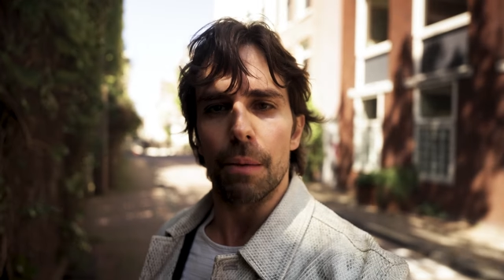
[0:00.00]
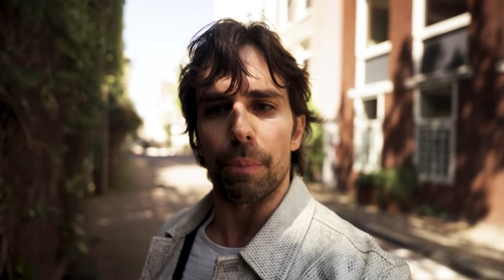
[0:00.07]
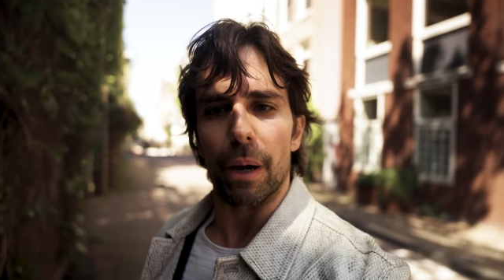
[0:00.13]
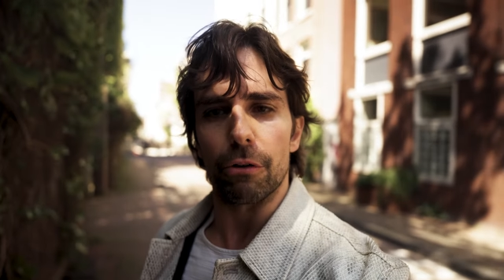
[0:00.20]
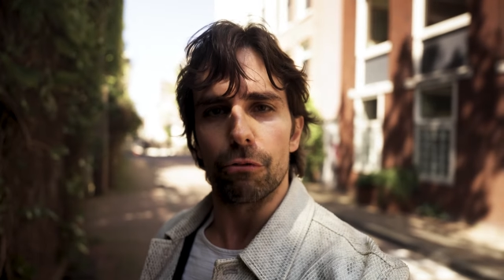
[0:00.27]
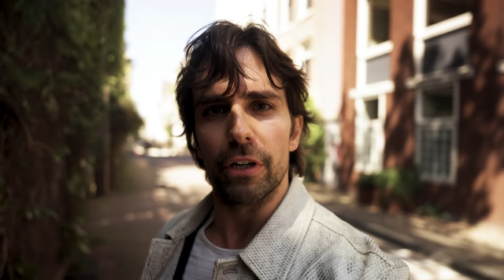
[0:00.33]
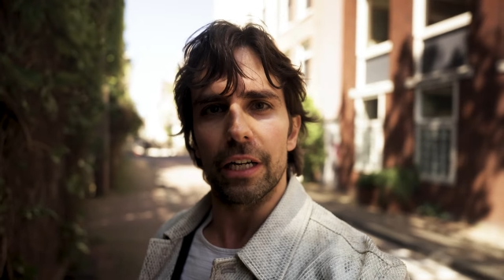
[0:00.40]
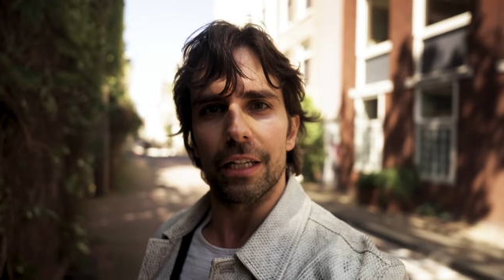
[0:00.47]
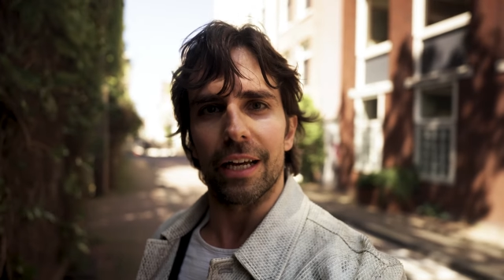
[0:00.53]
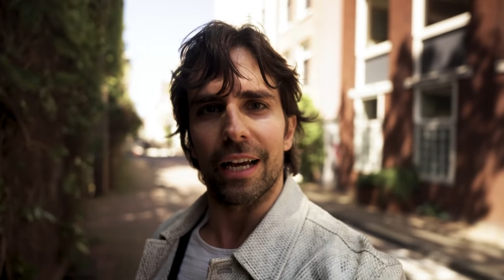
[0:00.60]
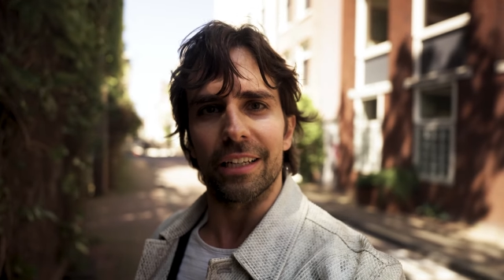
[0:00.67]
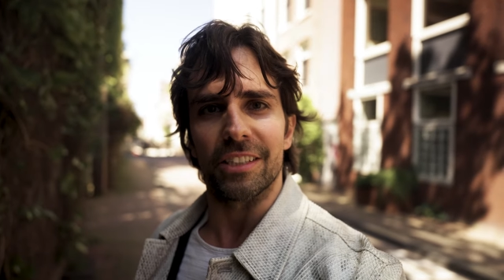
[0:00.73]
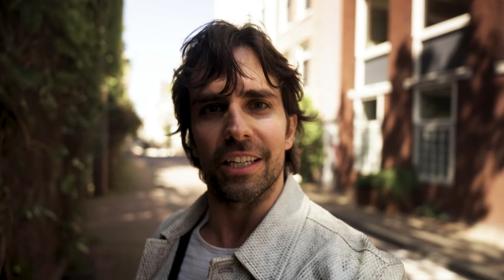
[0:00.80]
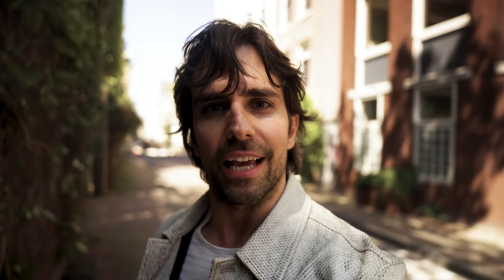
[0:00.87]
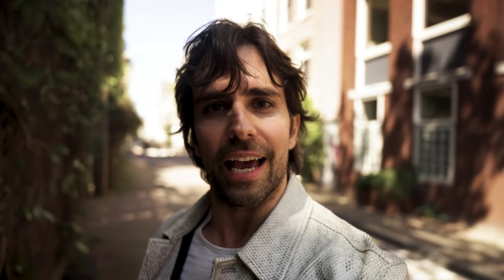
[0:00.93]
by
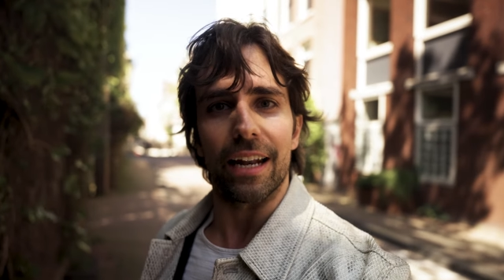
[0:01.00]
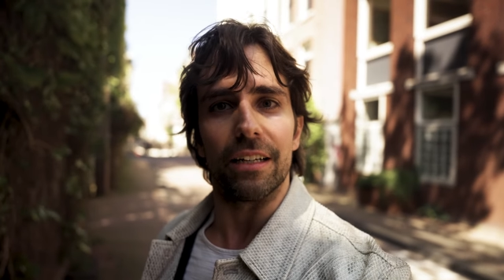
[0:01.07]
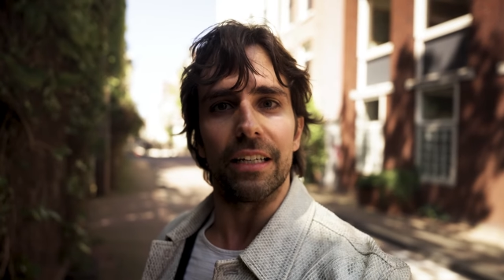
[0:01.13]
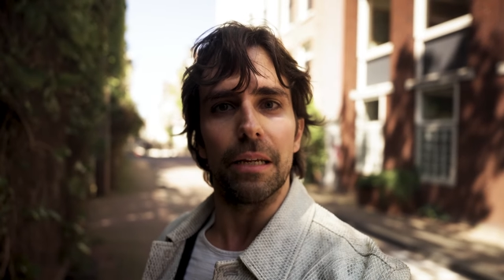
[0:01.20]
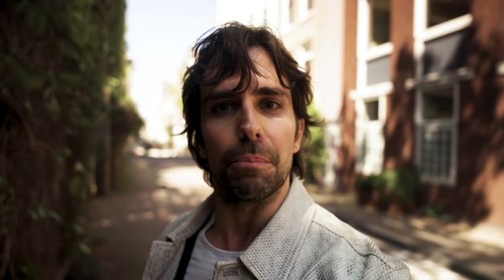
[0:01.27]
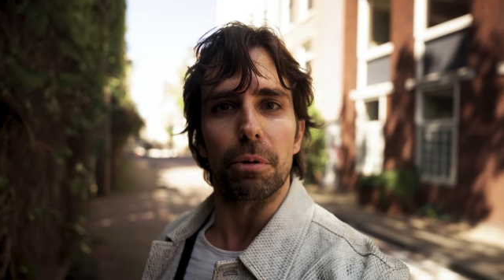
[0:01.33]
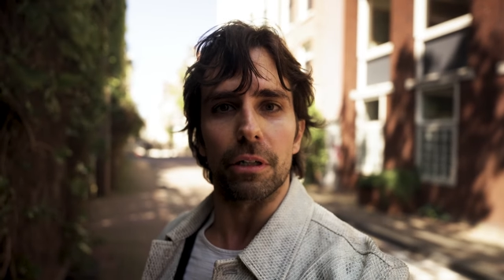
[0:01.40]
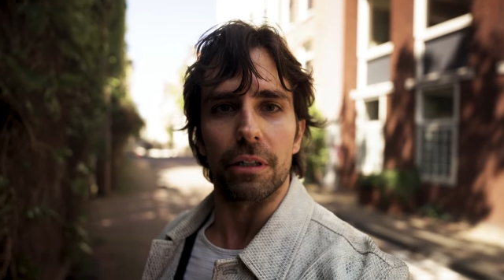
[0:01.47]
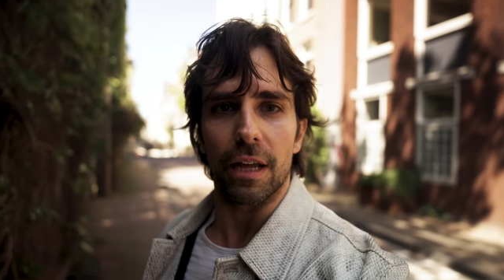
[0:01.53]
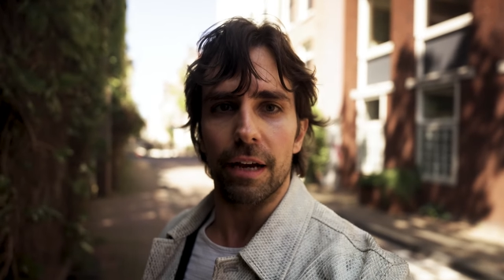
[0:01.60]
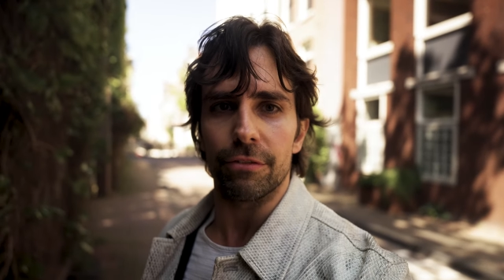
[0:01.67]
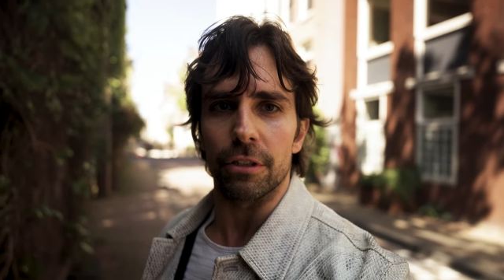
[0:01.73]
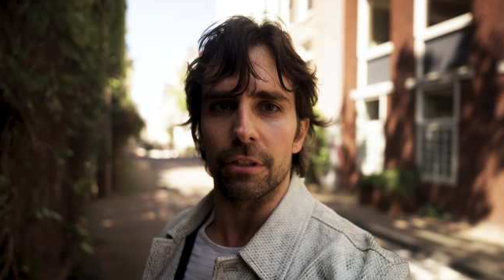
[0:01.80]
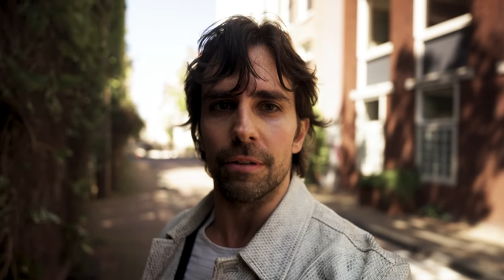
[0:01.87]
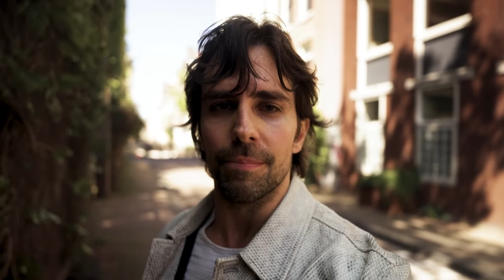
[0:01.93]
realizing at a deeper
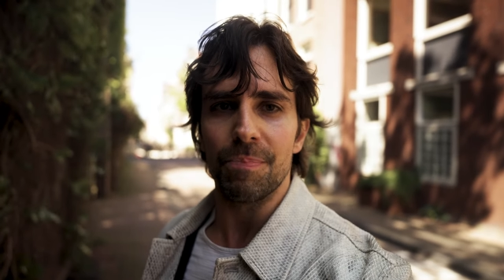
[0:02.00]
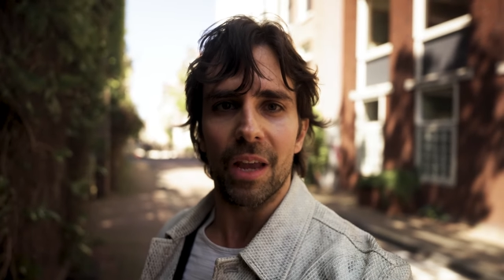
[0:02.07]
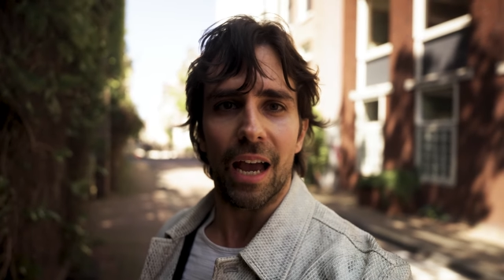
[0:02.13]
level